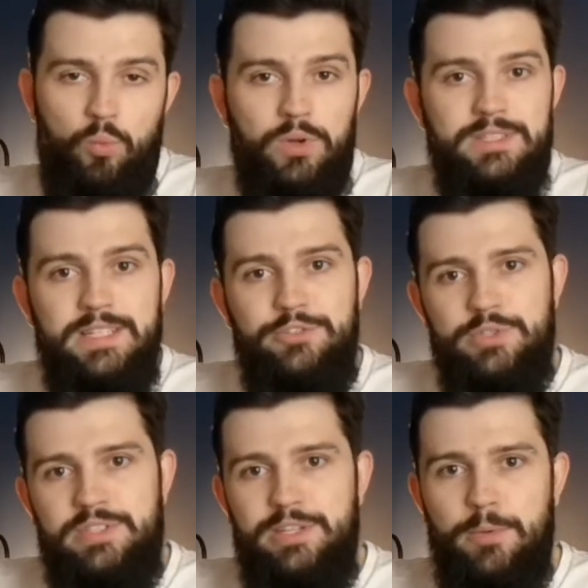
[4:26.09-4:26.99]
What's
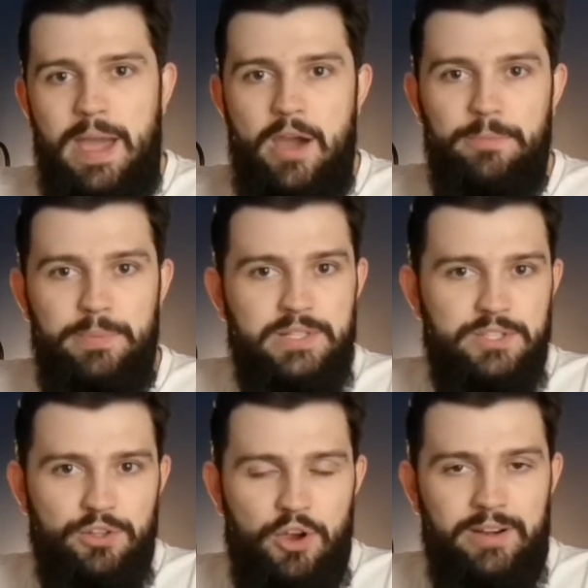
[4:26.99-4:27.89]
interesting about
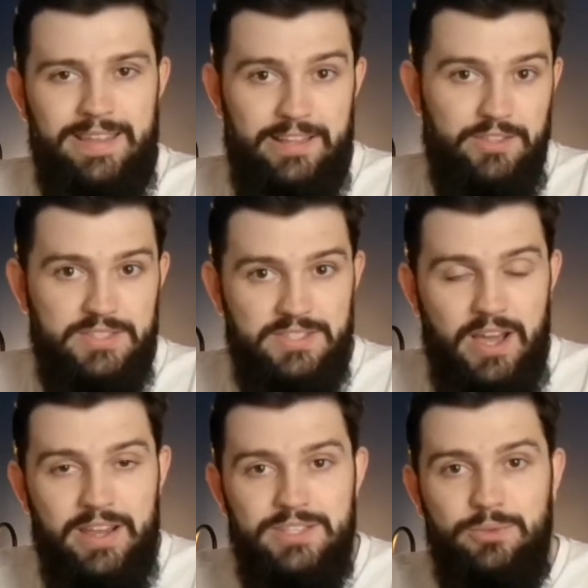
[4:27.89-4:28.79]
pixel art and the
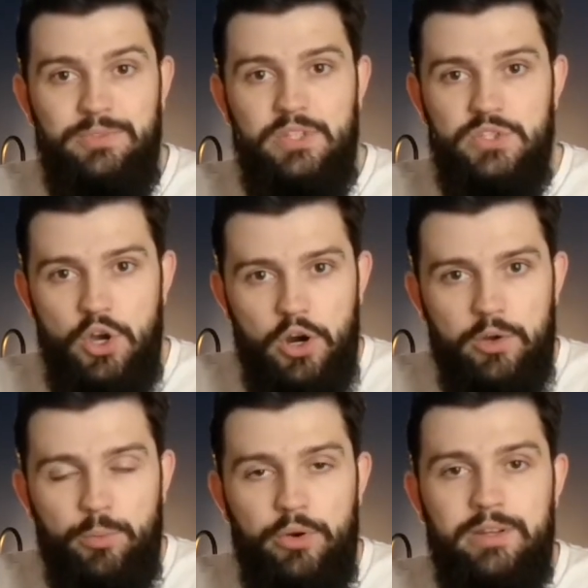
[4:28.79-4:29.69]
size of this
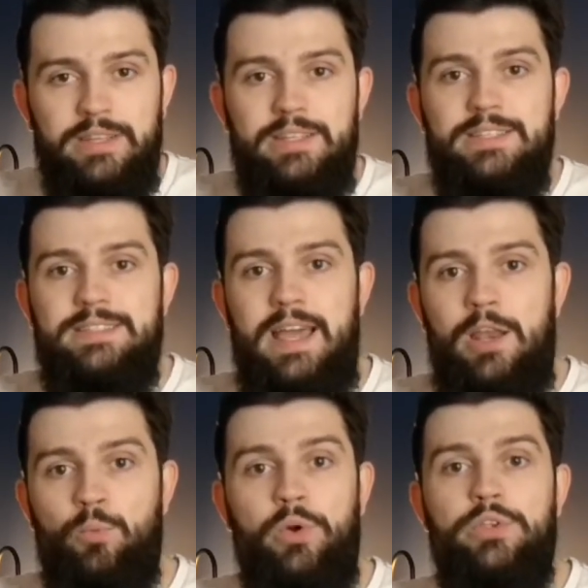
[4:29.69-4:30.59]
artwork is
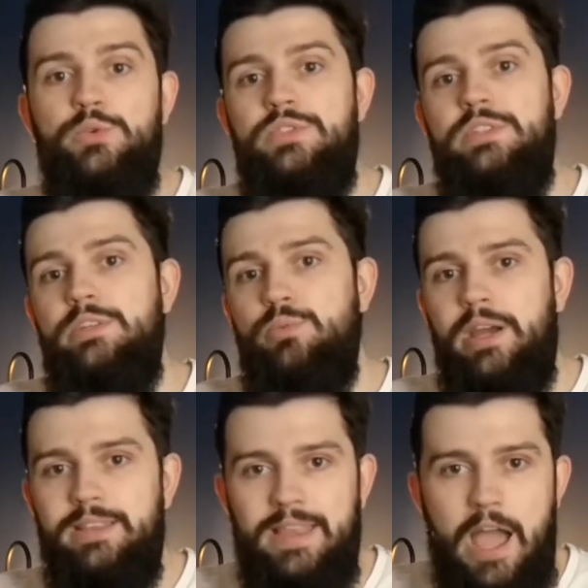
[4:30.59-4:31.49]
that what you see
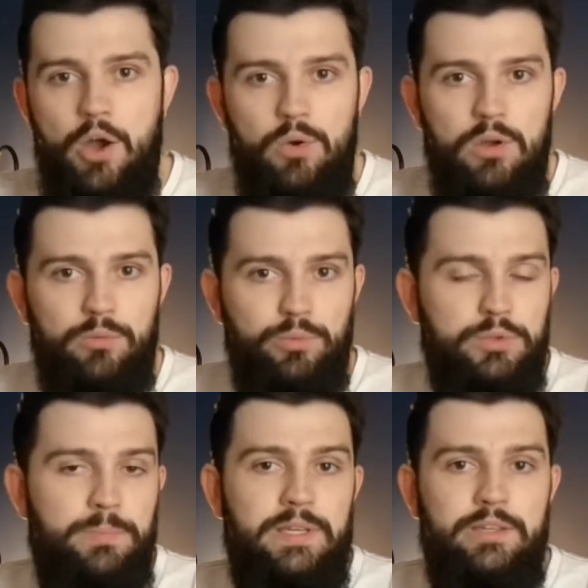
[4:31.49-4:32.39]
right now
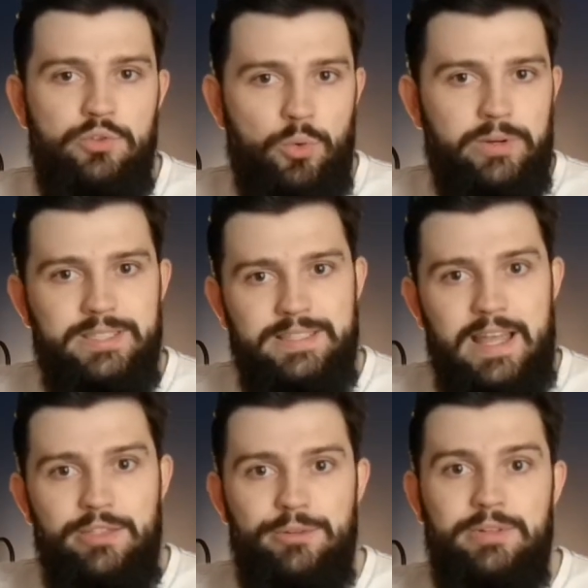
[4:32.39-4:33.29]
would be your
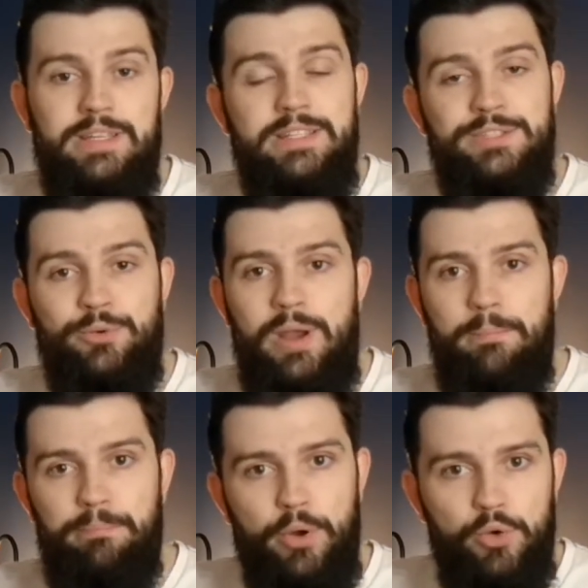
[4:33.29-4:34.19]
standard
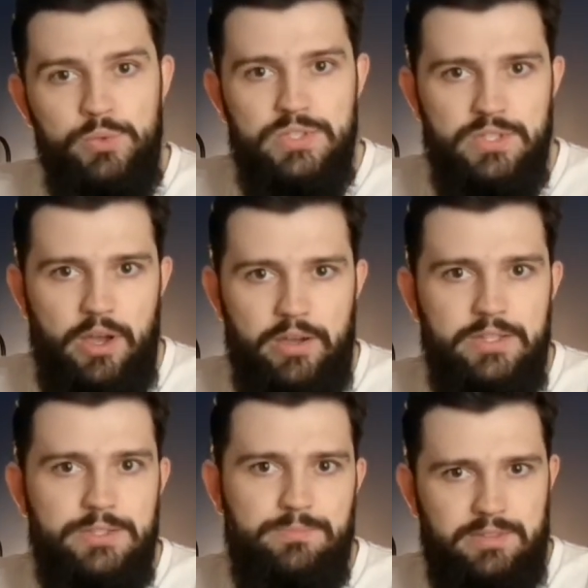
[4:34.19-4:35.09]
Instagram post
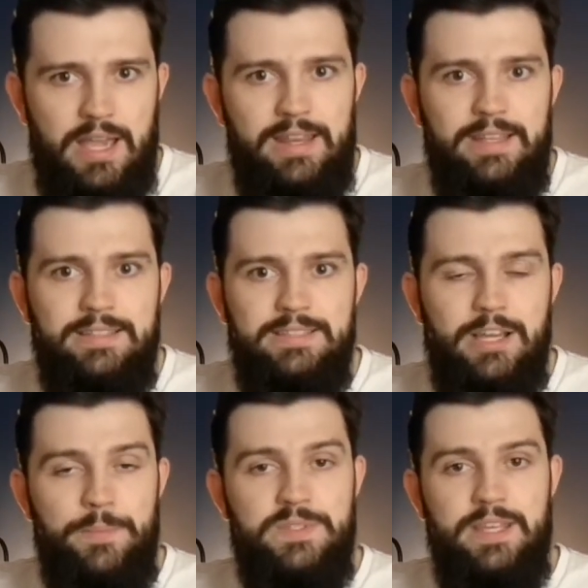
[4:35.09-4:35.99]
size, 1080
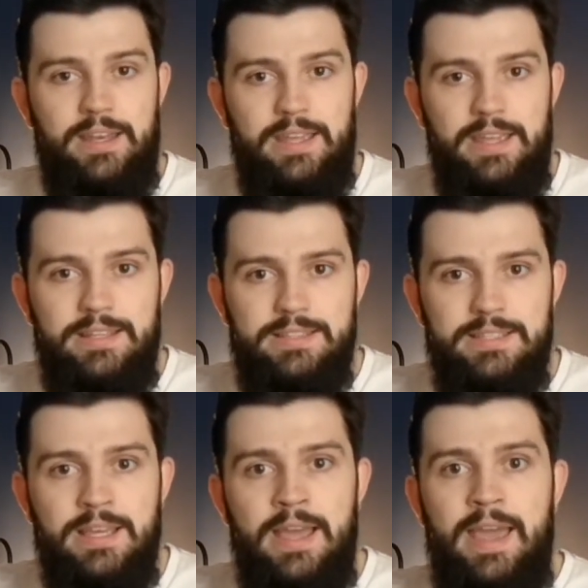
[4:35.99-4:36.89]
times
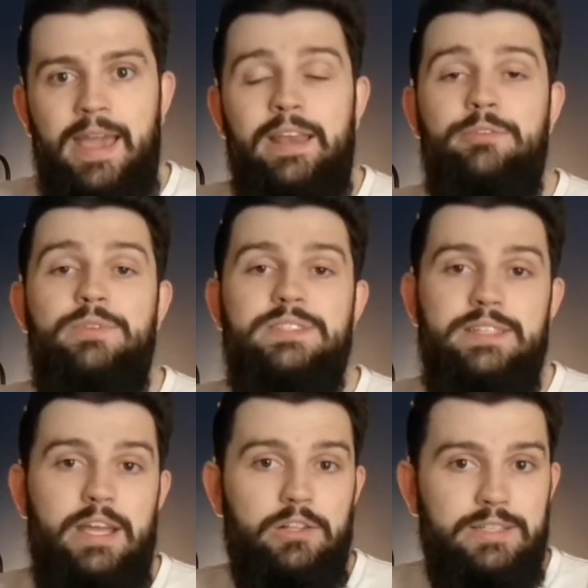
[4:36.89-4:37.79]
1080, and if you
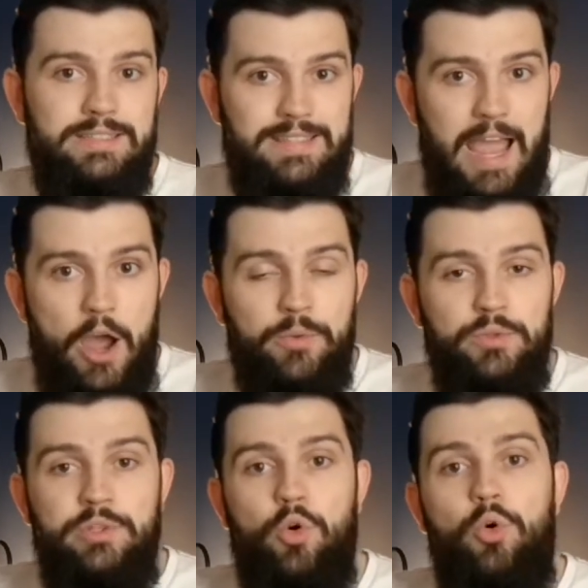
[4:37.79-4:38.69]
scale it down
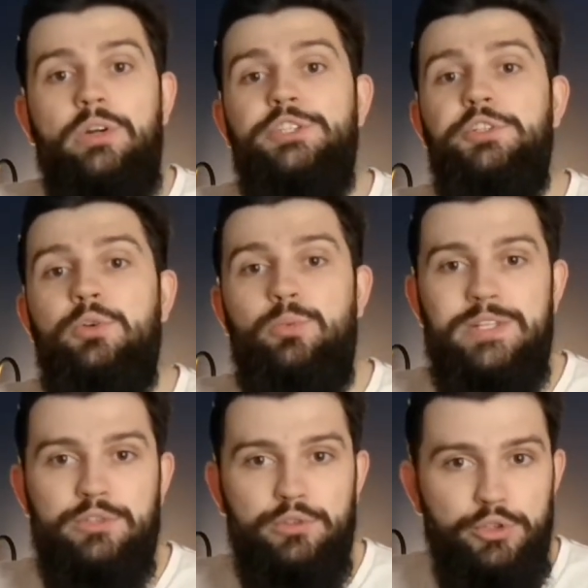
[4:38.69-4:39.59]
to the original
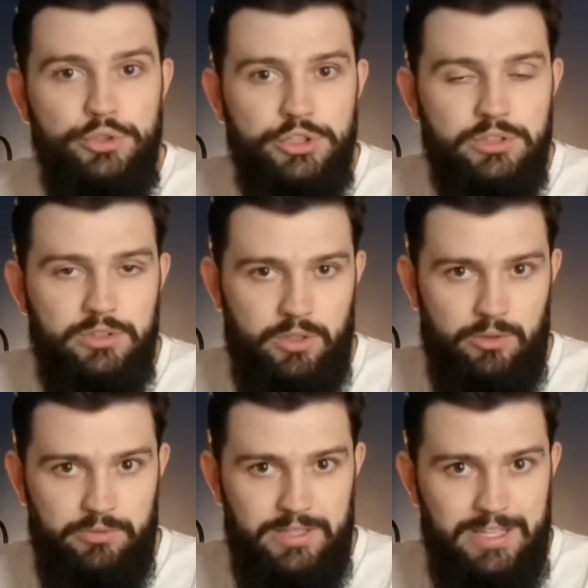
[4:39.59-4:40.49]
resolution
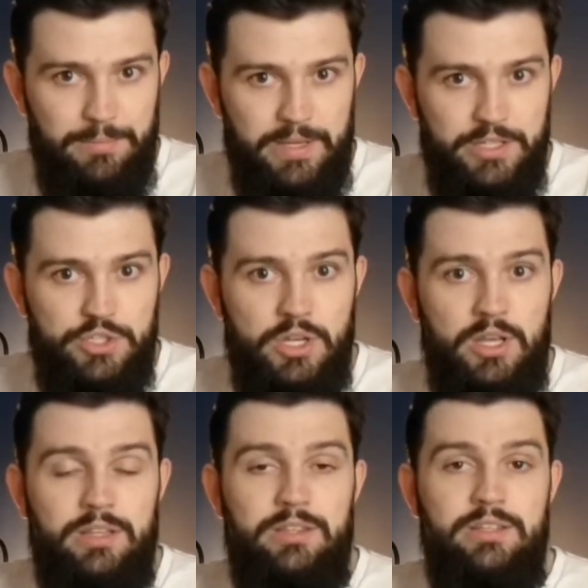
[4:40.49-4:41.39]
of the image,
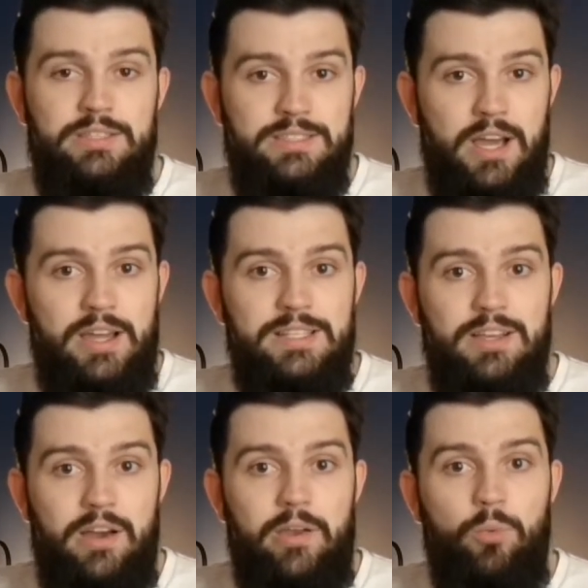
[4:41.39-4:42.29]
the size
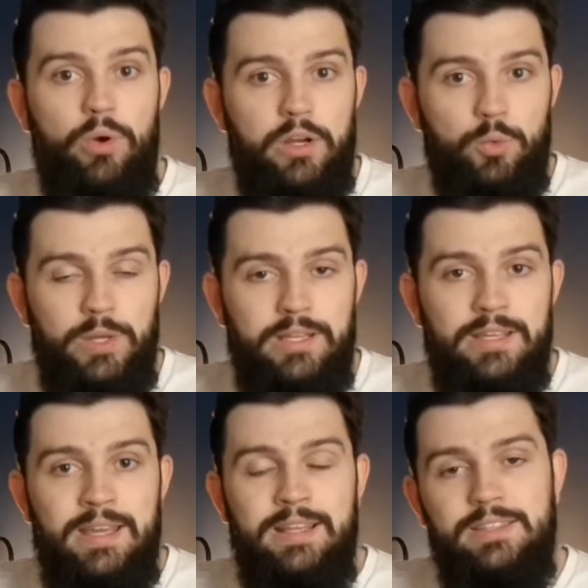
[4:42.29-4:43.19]
I worked
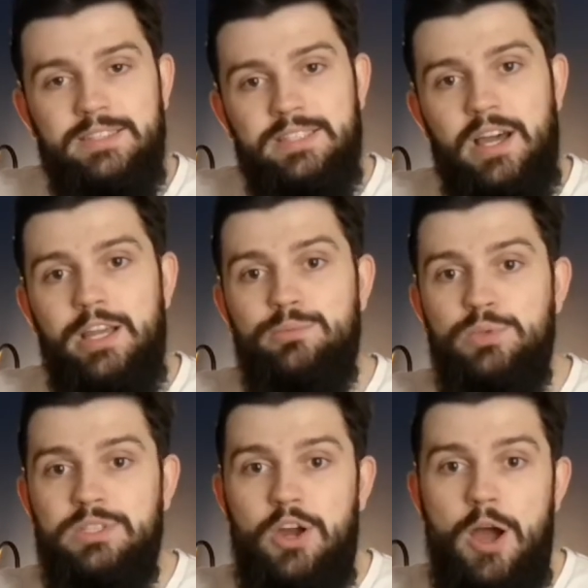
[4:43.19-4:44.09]
with, the size
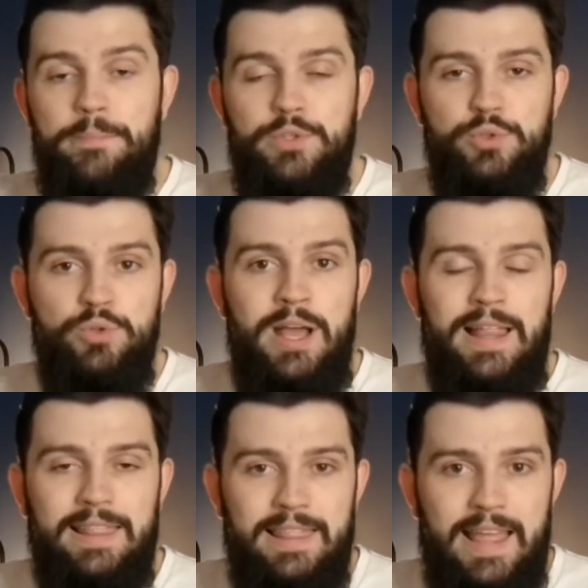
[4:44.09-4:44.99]
would come to
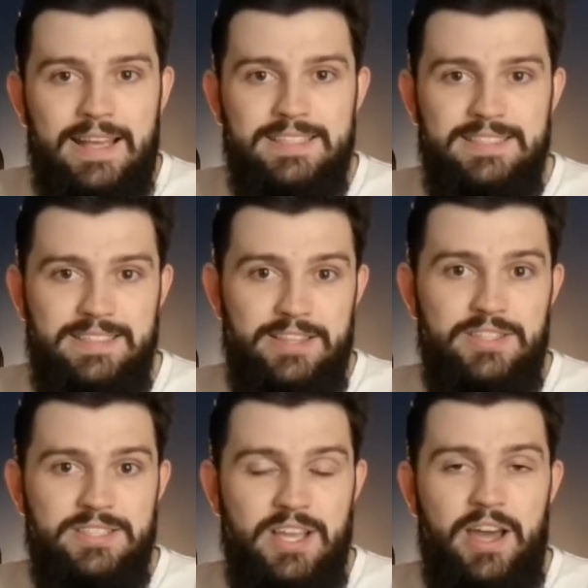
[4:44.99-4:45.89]
less than the
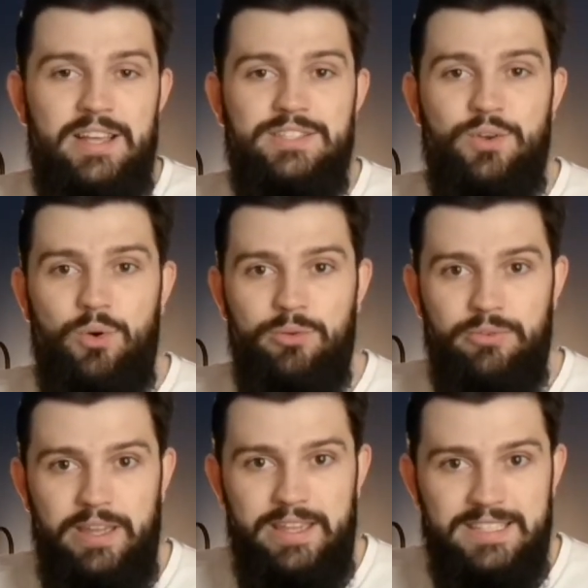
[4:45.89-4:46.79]
size of
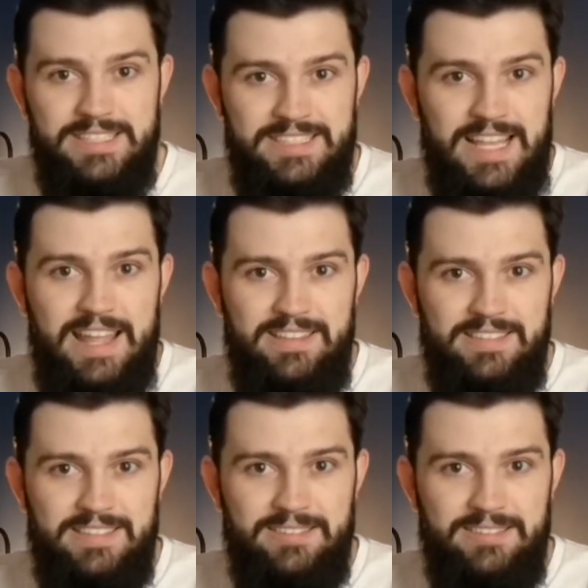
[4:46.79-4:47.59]
a cent.